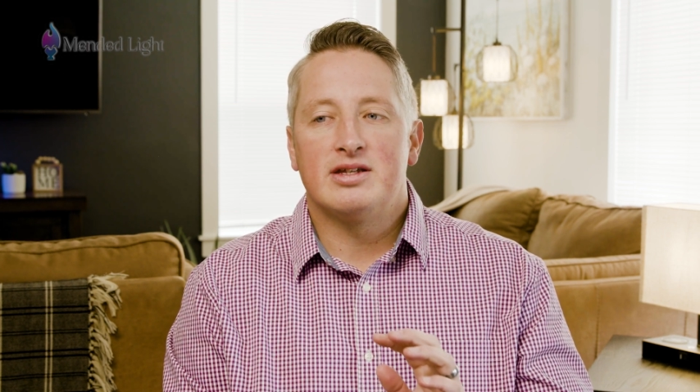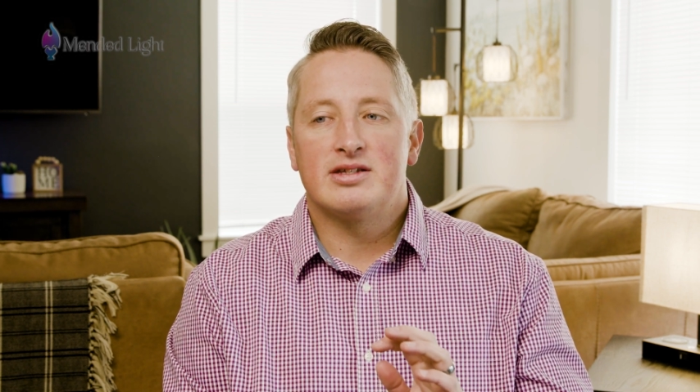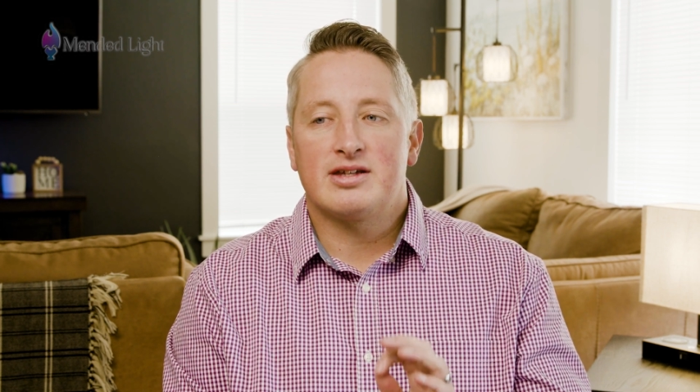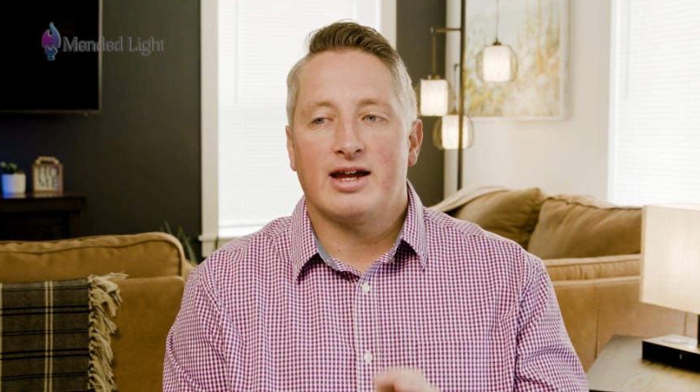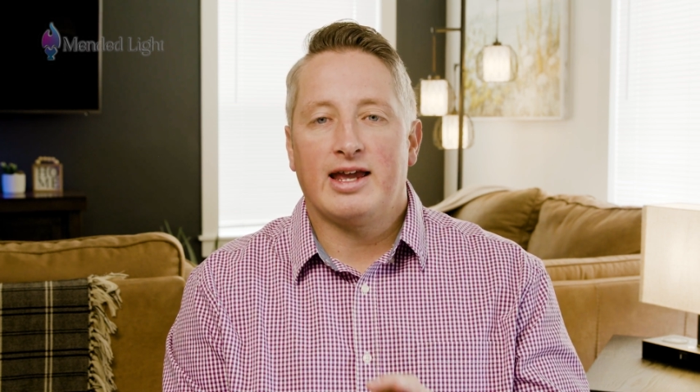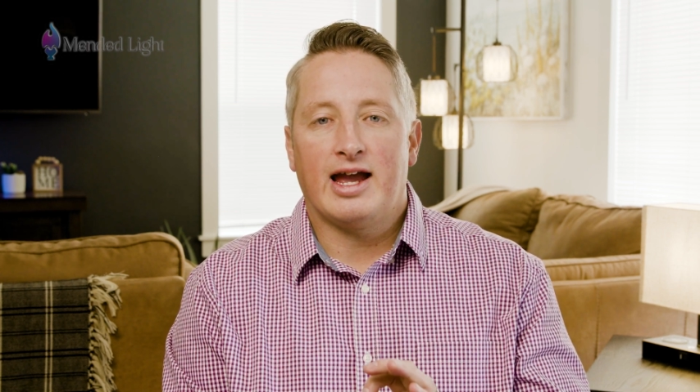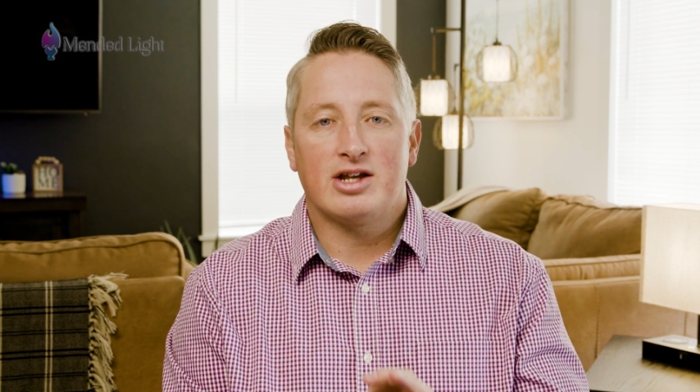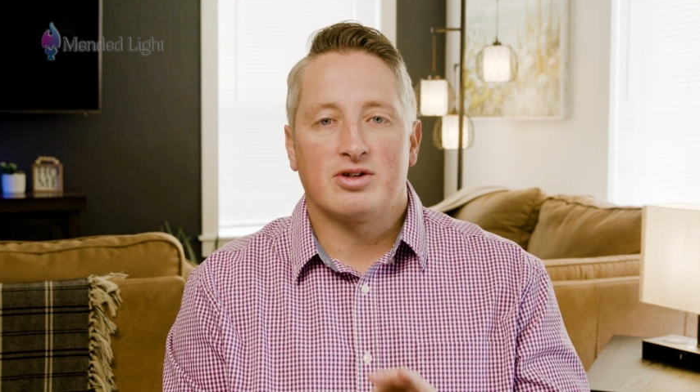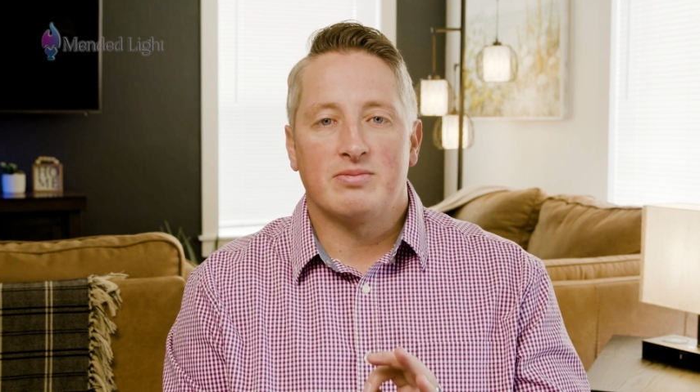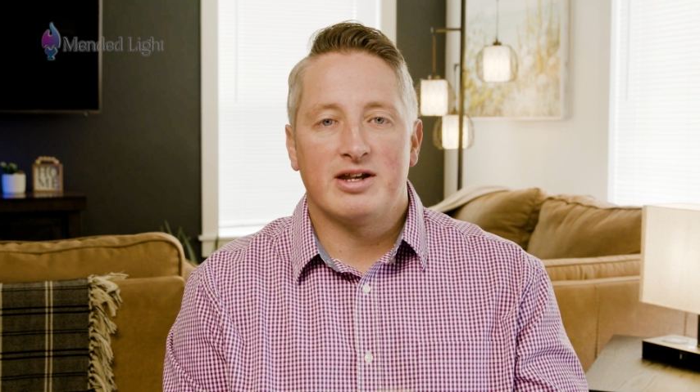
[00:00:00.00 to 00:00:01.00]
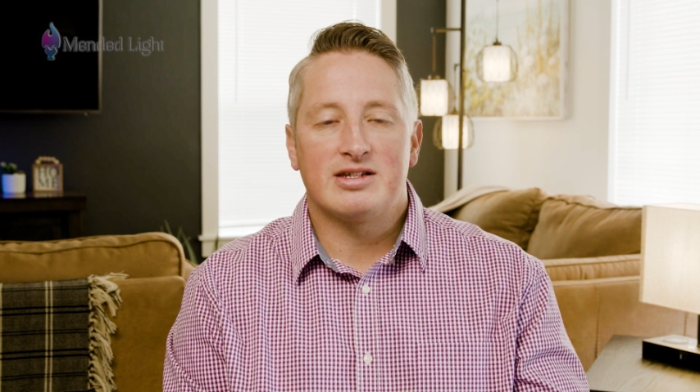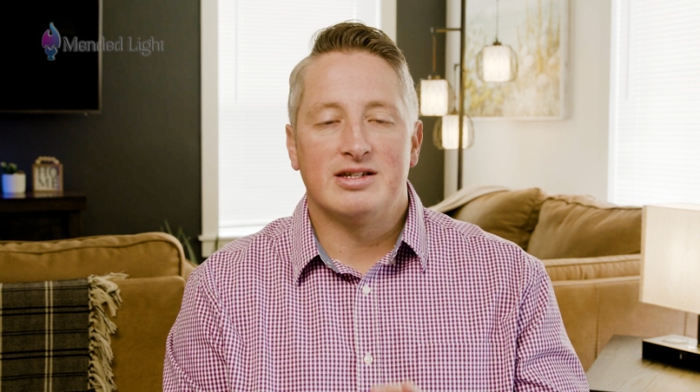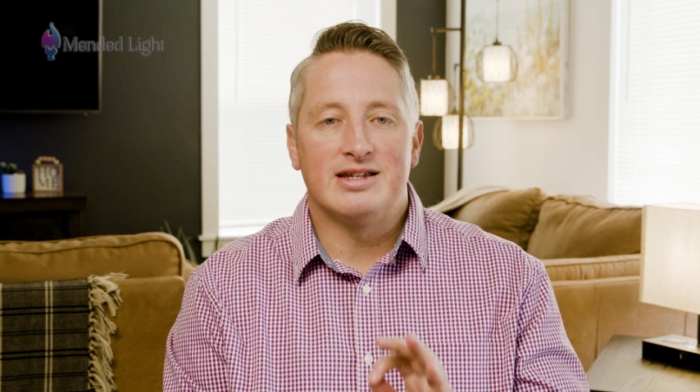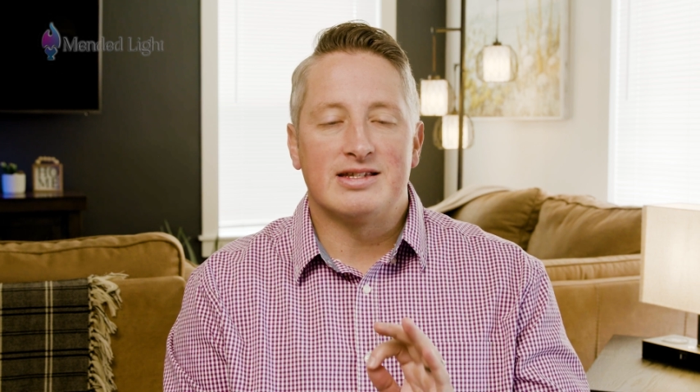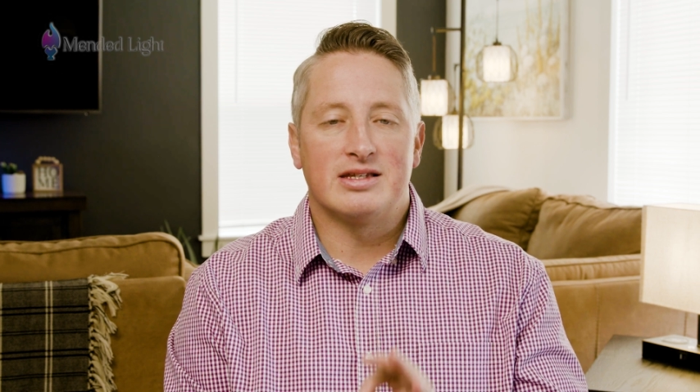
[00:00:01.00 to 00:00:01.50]
psychiatric
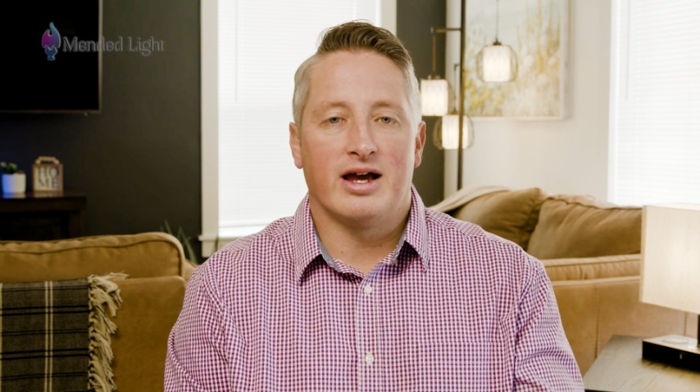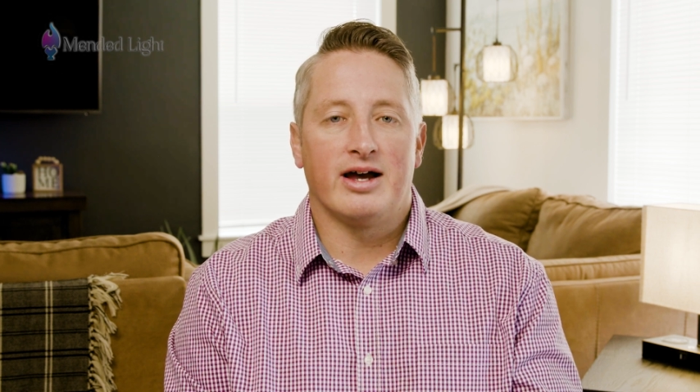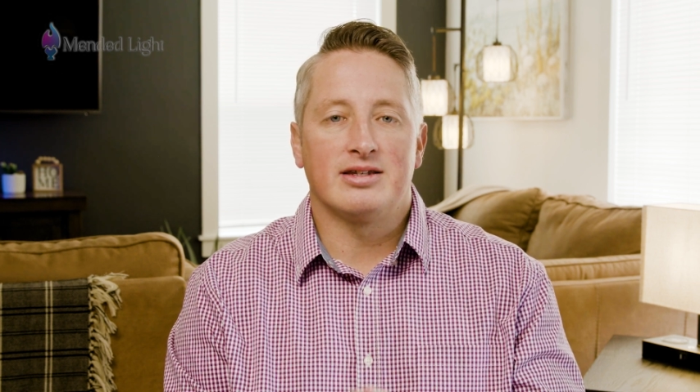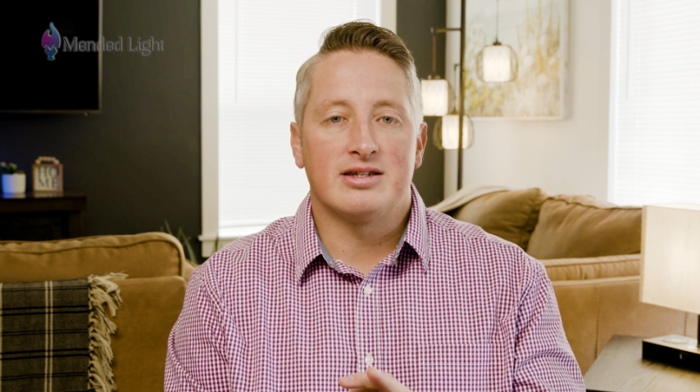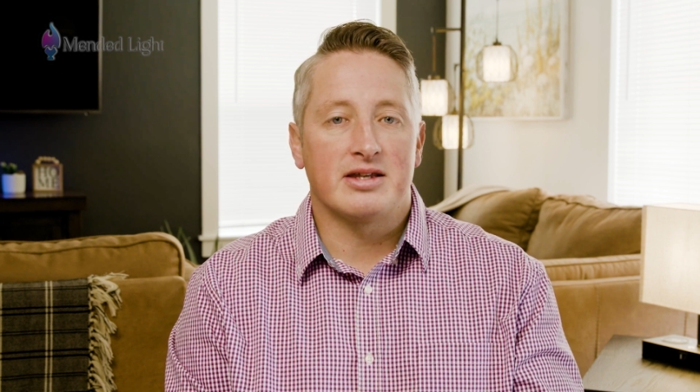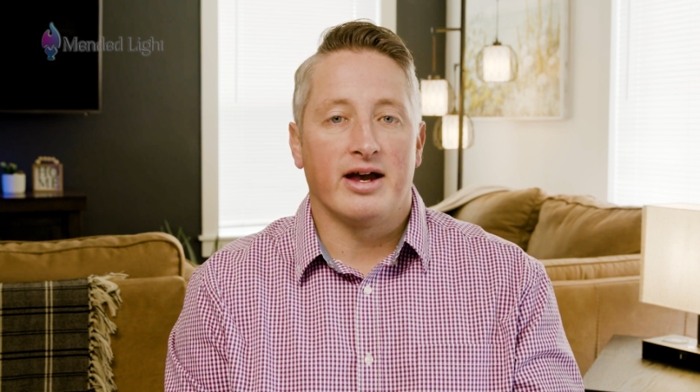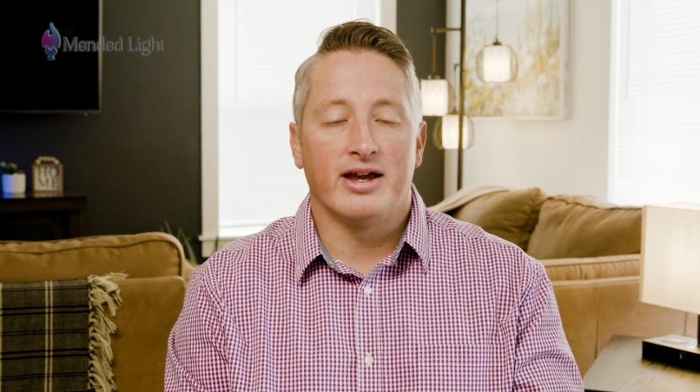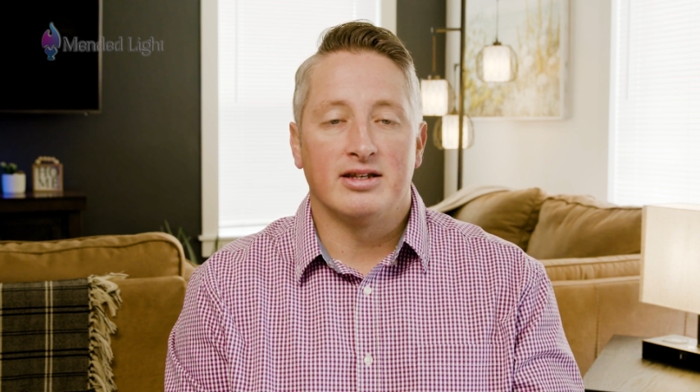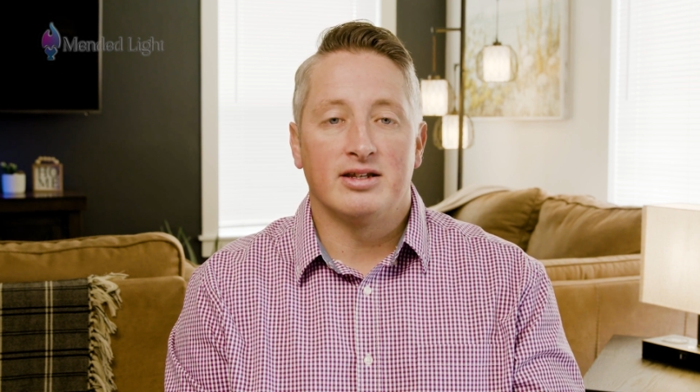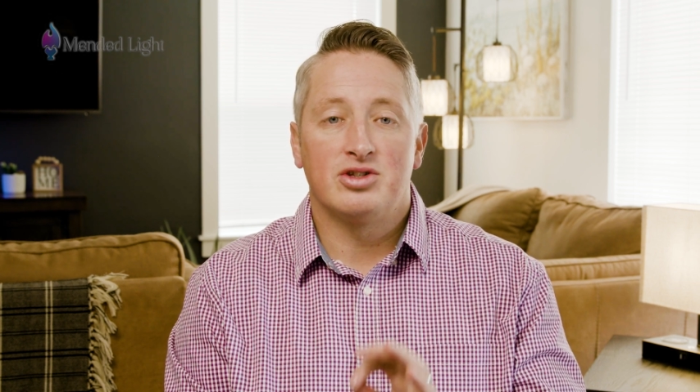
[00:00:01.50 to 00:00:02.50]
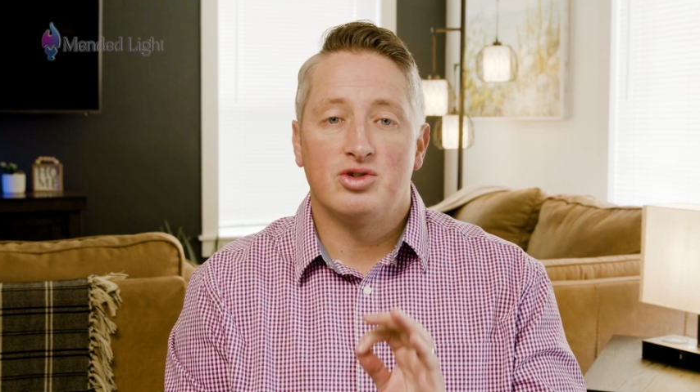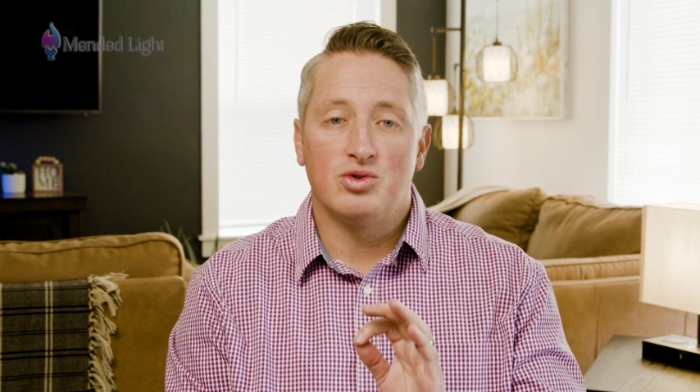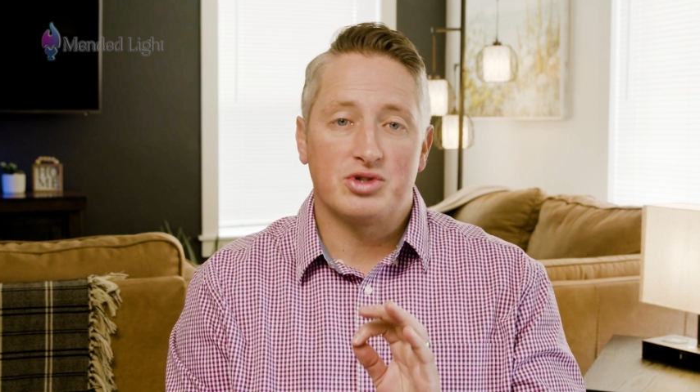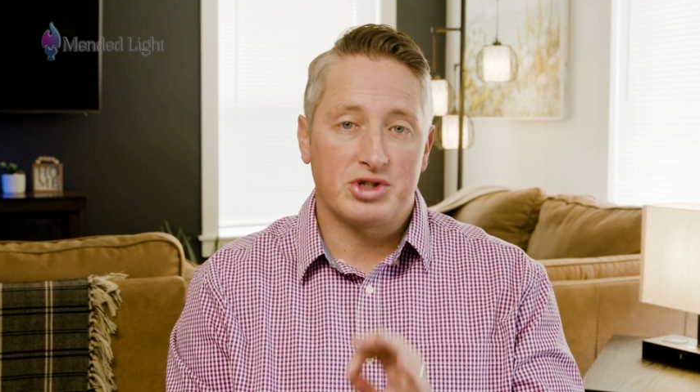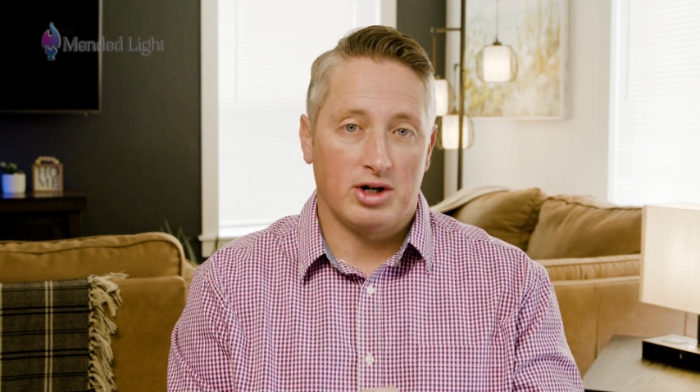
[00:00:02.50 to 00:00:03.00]
medicine is not designed
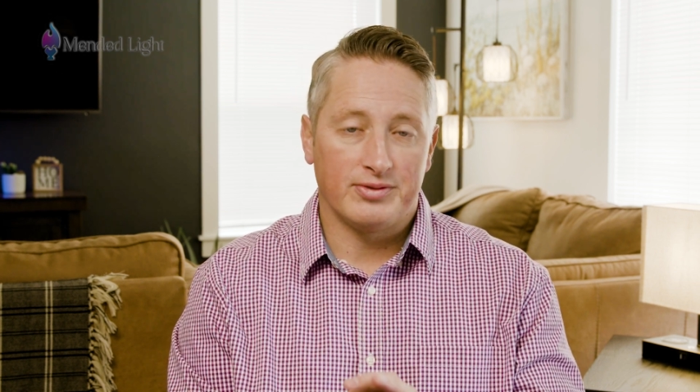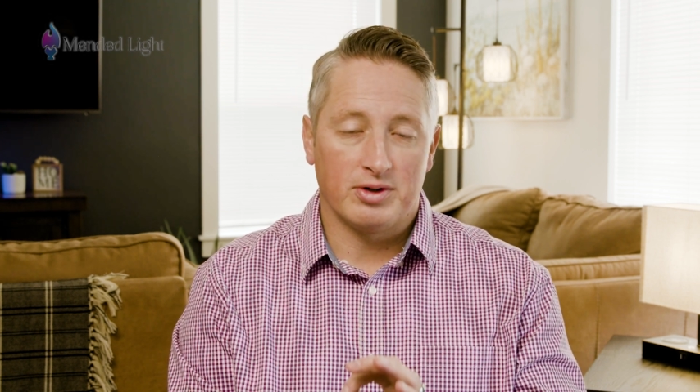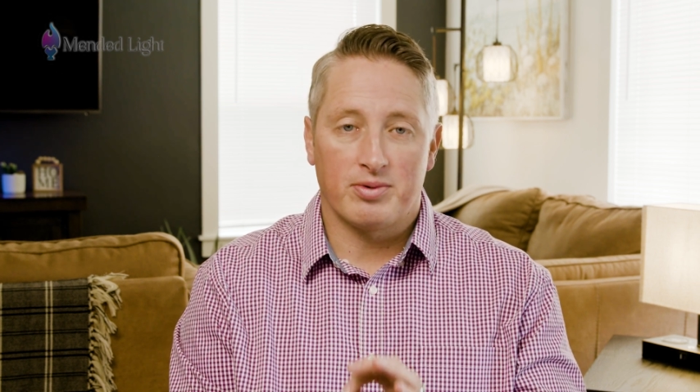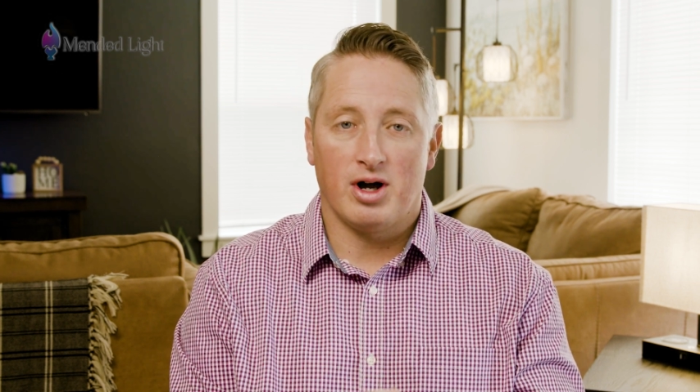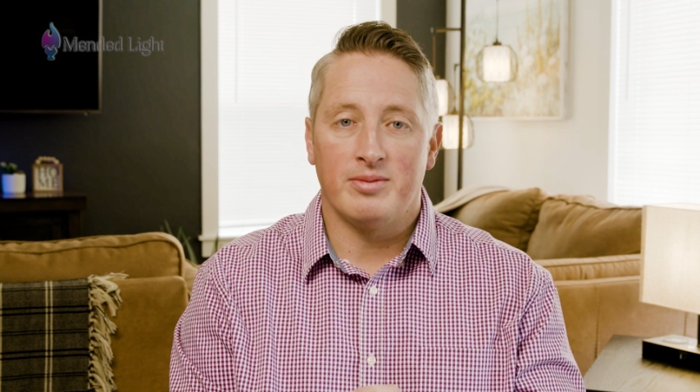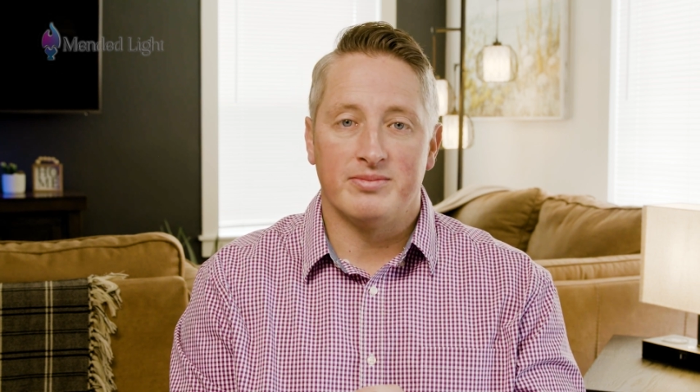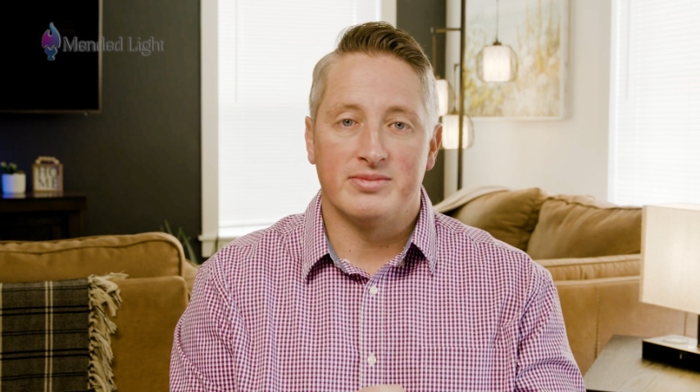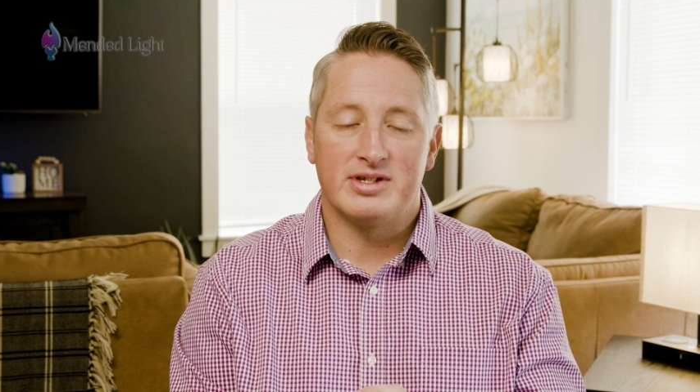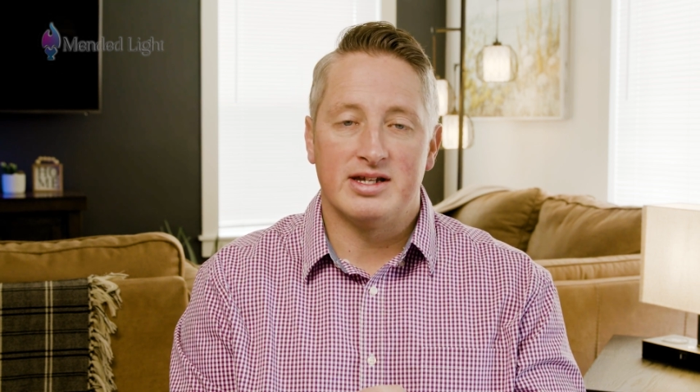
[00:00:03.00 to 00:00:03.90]
to solve your problems.